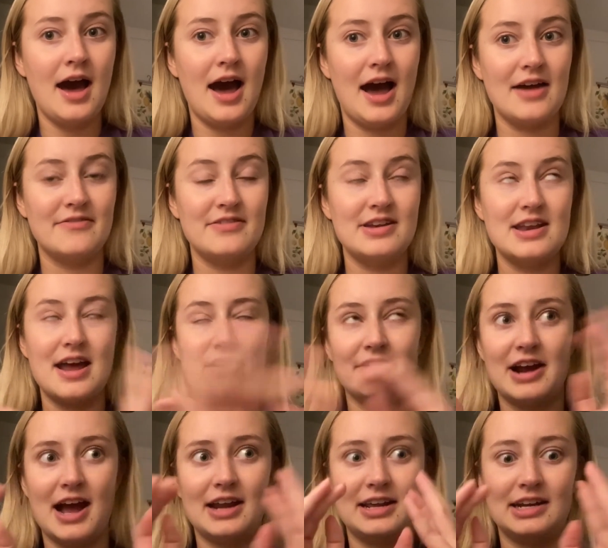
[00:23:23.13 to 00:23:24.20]
I've
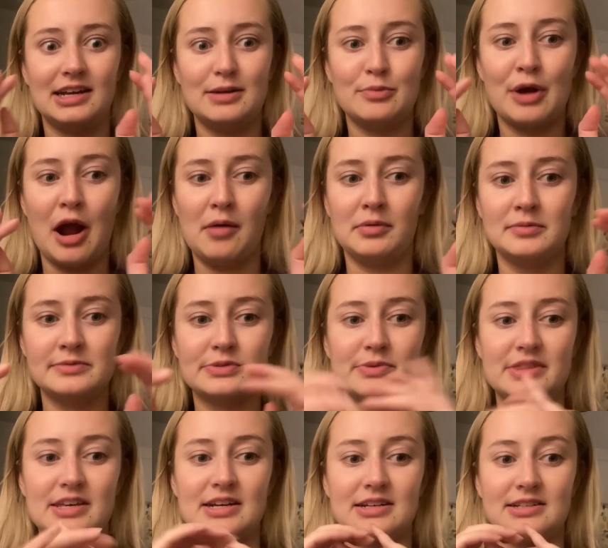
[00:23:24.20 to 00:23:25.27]
never had any problems
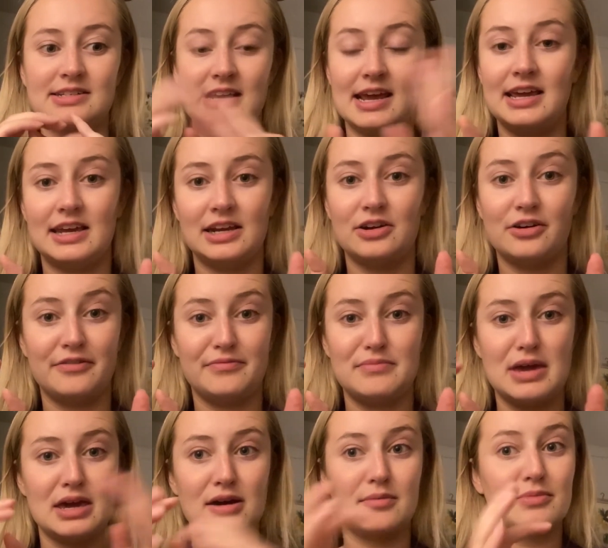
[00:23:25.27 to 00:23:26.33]
with it taking off
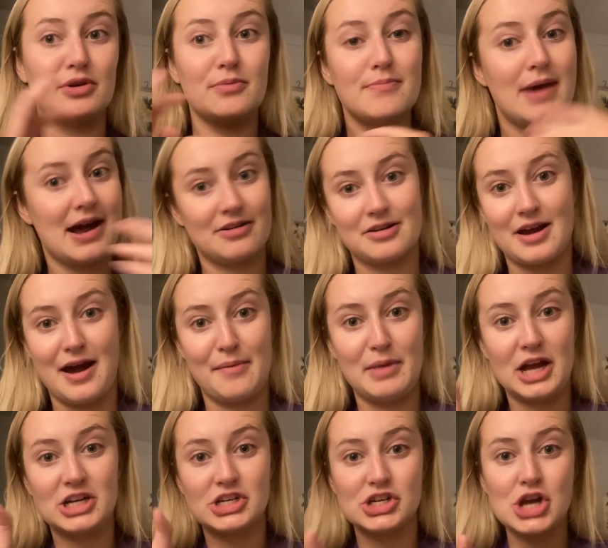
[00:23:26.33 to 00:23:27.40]
makeup, no matter how
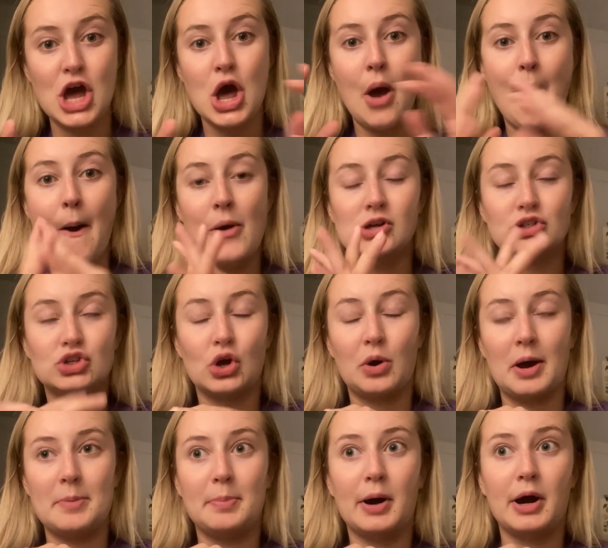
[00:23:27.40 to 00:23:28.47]
much. So
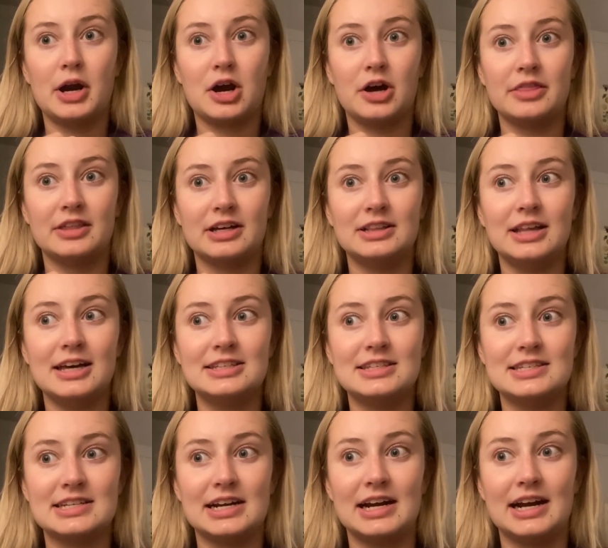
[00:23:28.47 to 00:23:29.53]
I put on the
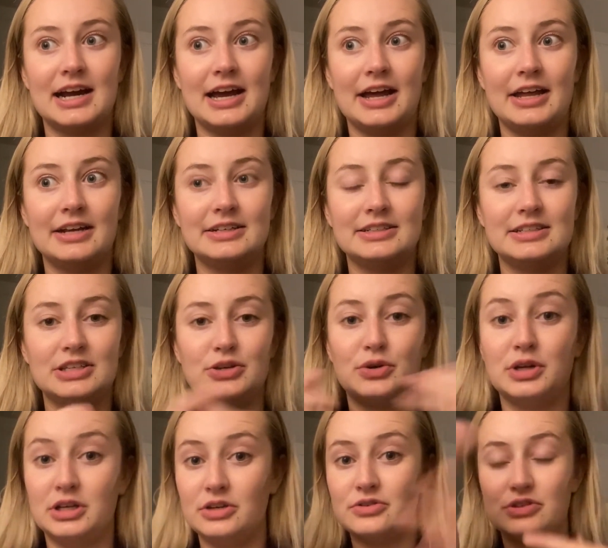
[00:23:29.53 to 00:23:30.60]
cleanser, and you
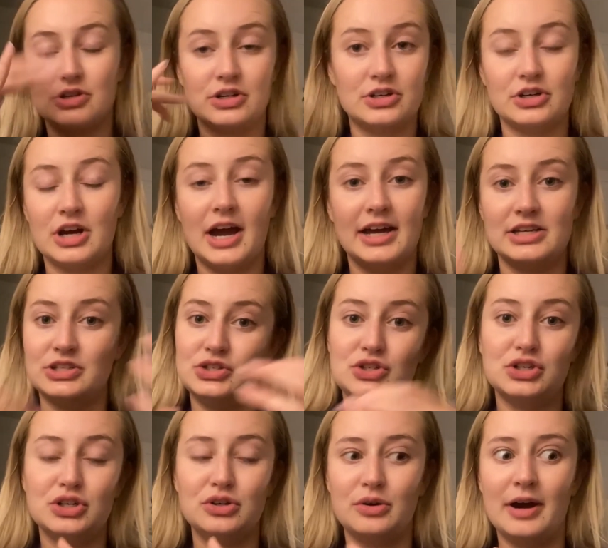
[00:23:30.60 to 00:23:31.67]
can use it on your eyes
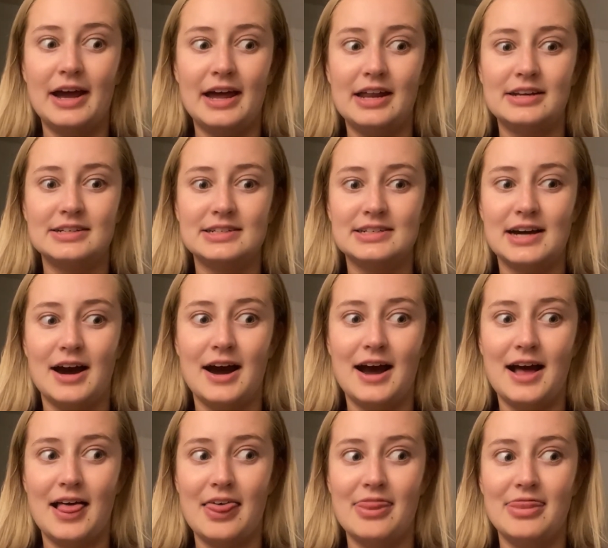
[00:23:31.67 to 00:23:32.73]
too, and
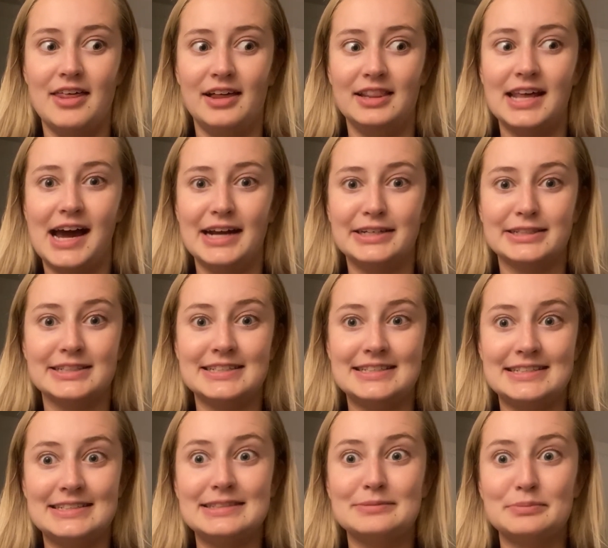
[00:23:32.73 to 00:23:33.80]
the liner
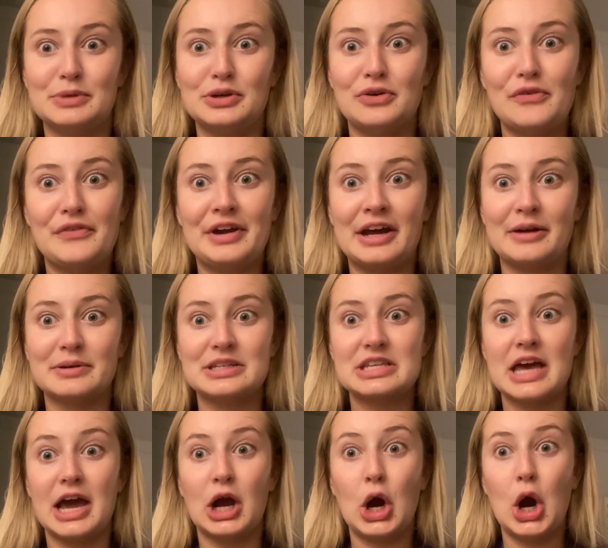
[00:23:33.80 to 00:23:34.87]
didn't move, and I was
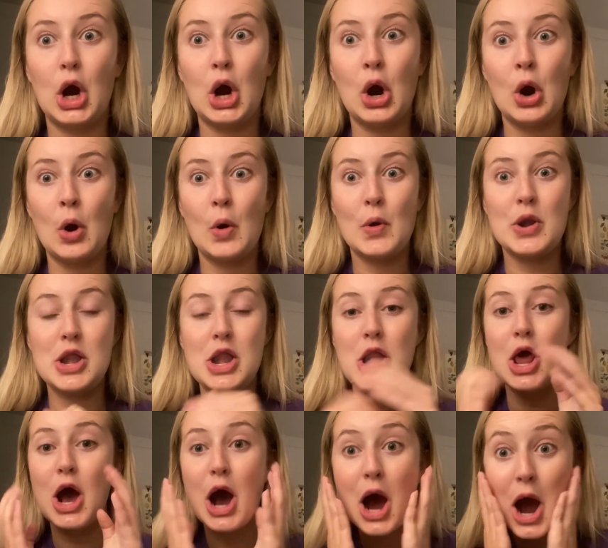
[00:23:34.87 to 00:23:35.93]
like, oh
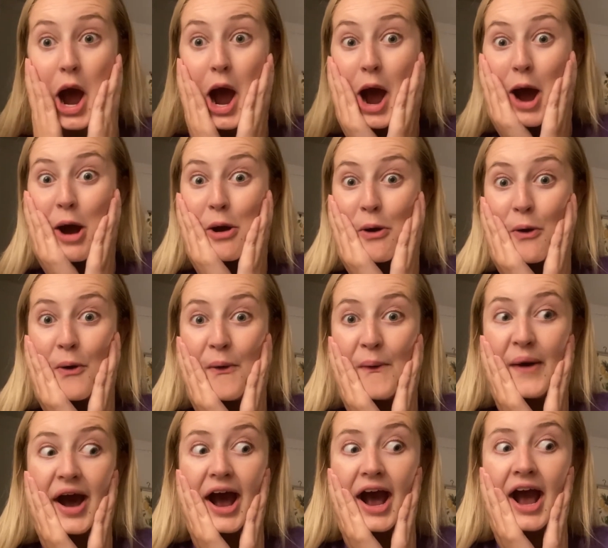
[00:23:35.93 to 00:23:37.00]

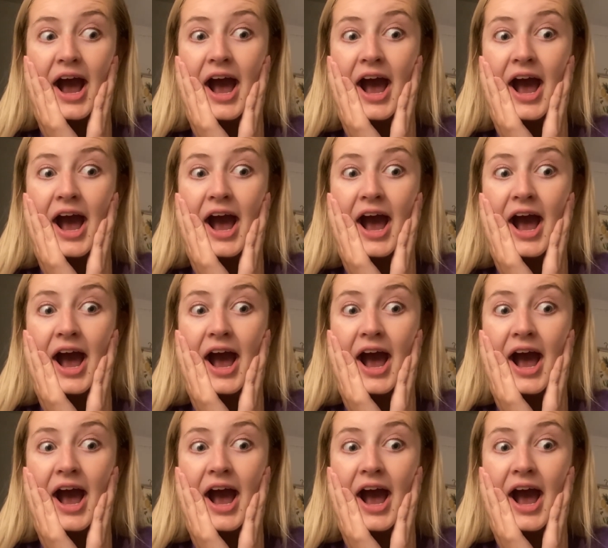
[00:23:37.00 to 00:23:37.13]
no.